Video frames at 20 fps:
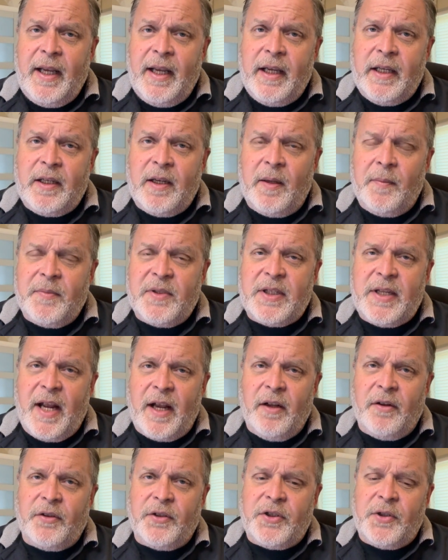it comes
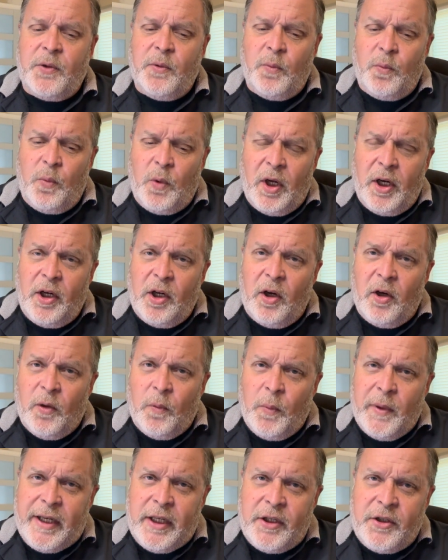down to what
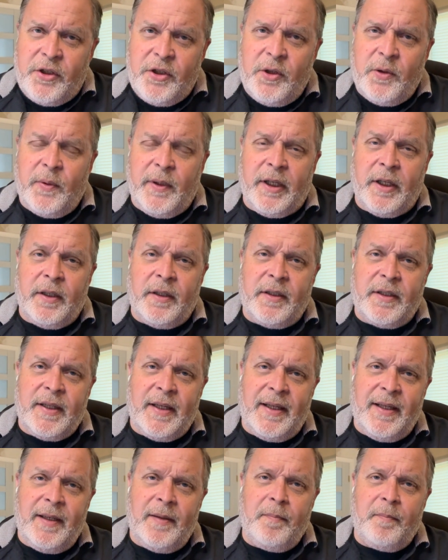are we doing
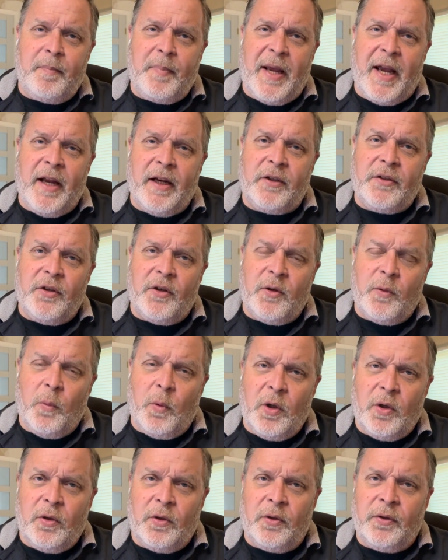to impact our
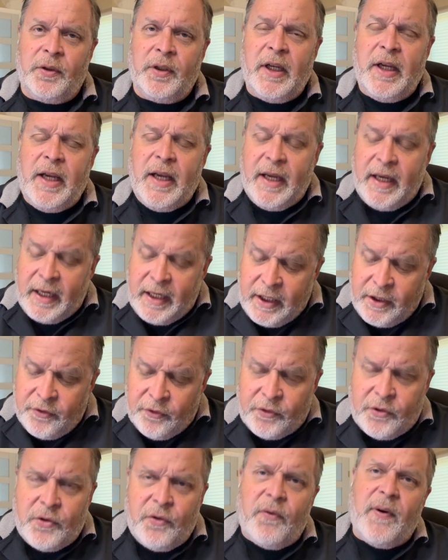world,
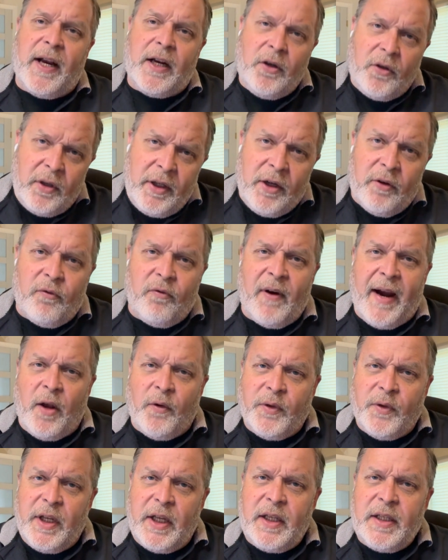either directly
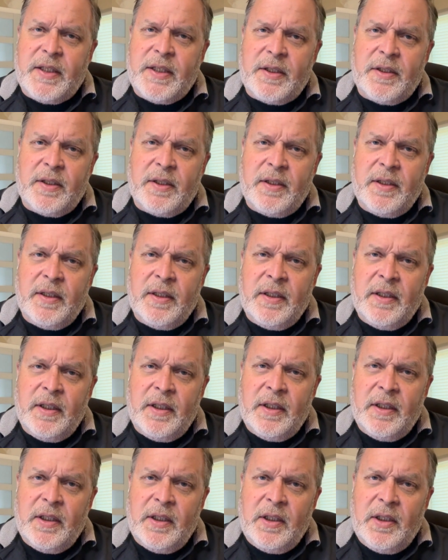around us,
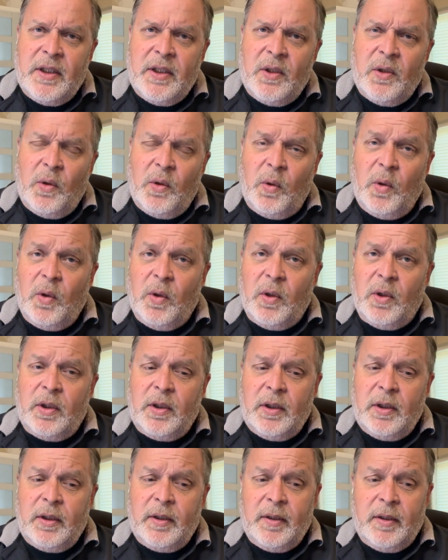
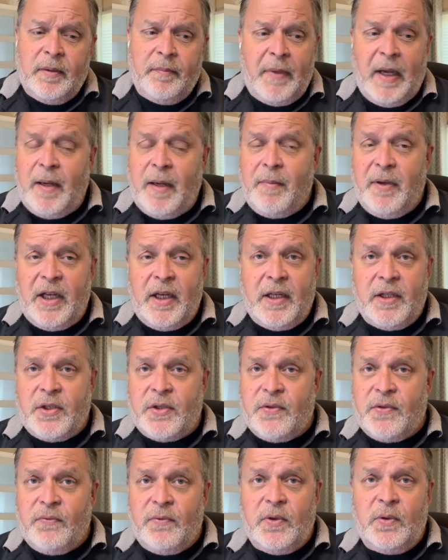or maybe
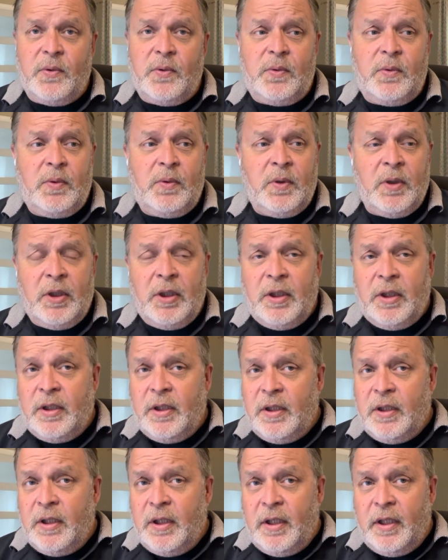it's through
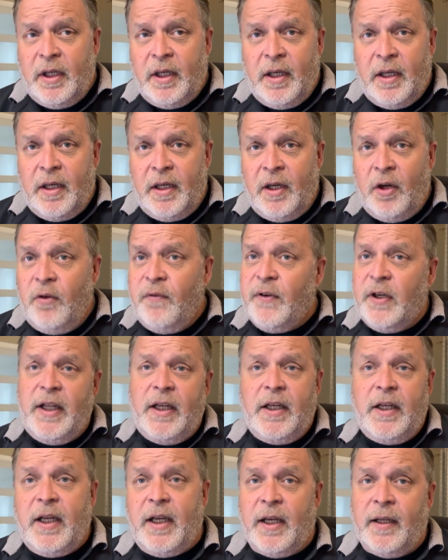over in
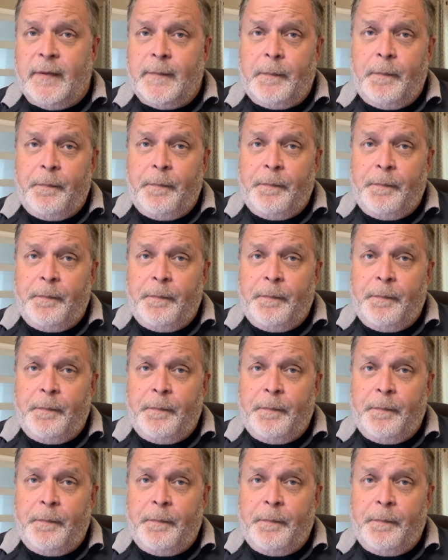India.